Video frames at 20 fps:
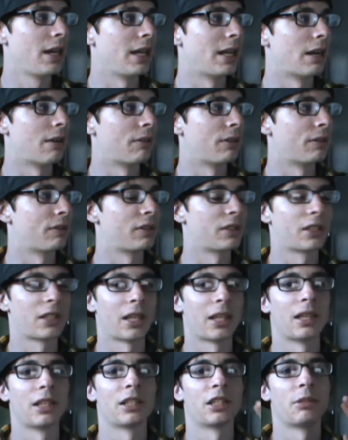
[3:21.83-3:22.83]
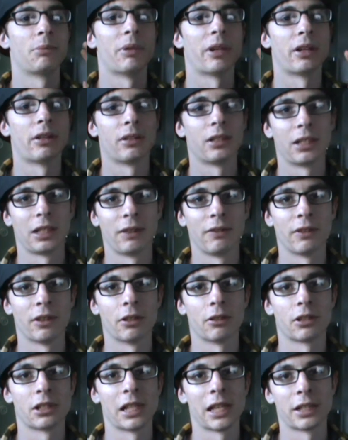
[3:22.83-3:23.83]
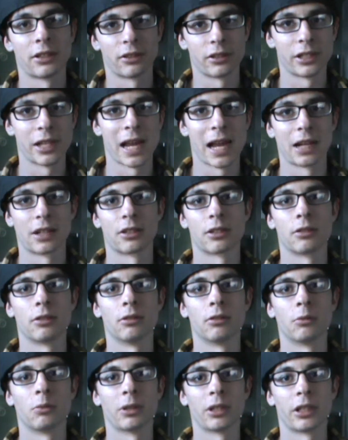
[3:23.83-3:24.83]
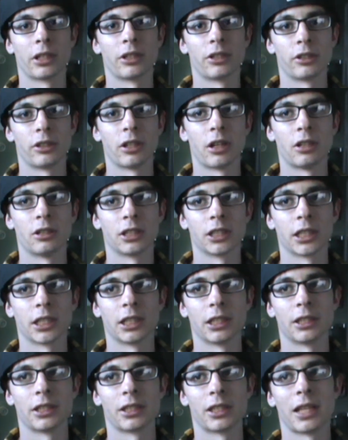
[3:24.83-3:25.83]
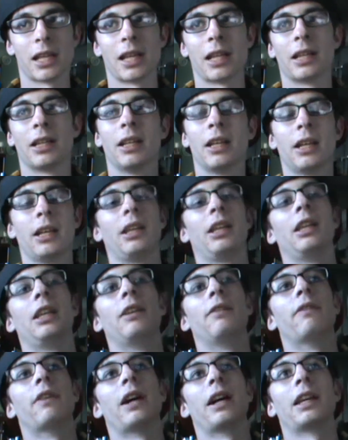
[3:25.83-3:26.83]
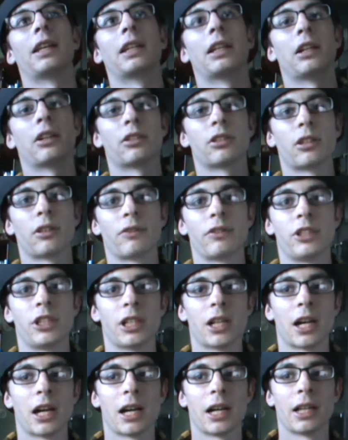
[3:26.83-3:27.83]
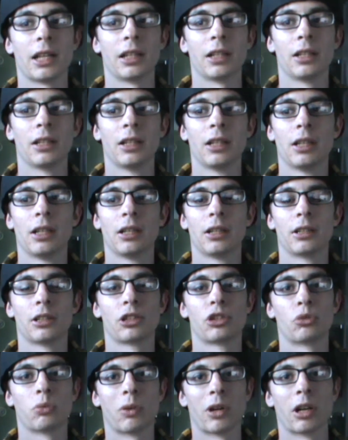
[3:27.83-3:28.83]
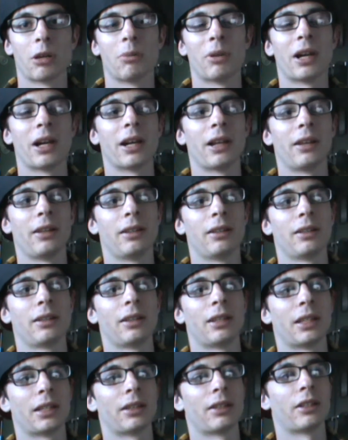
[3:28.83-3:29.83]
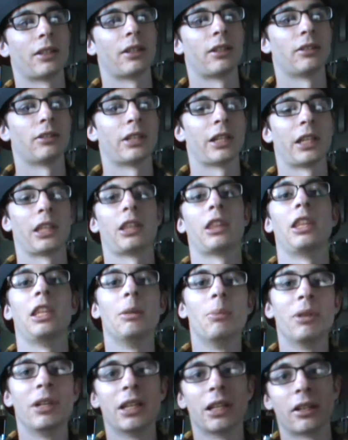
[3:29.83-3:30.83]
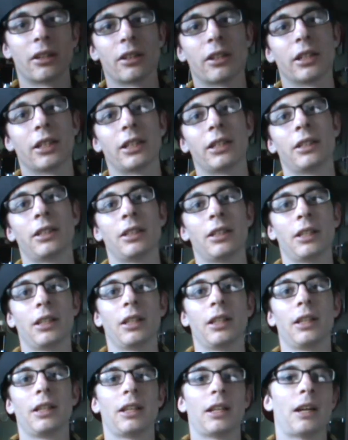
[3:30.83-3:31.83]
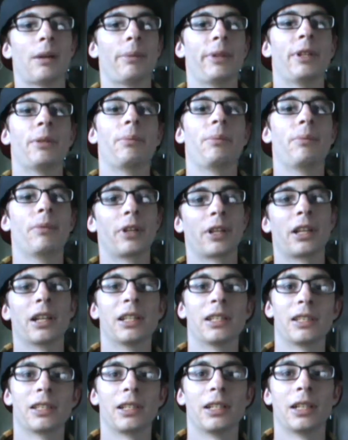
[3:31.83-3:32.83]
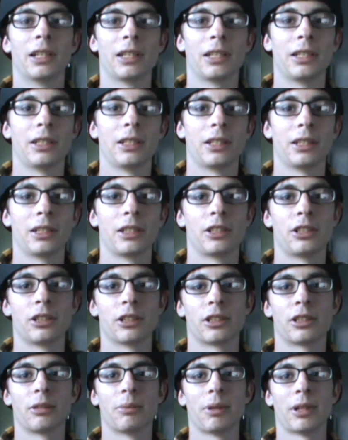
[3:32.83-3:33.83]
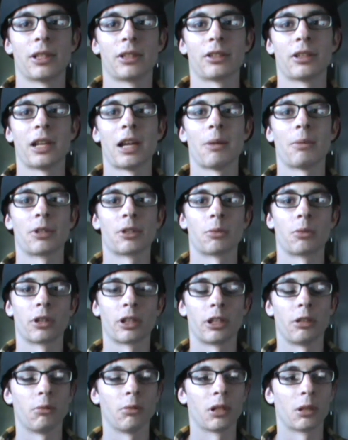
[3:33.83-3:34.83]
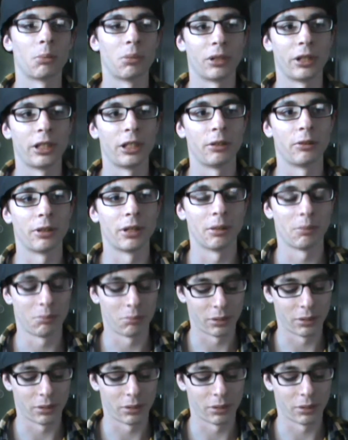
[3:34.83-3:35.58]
And I would just say this is better than even those Lancer Tactical $100 guns that E-Vike and Airsoft GI swear by, that they're like the beginner gun. I mean, a gun's a gun. It just depends on how much work you want to put into it.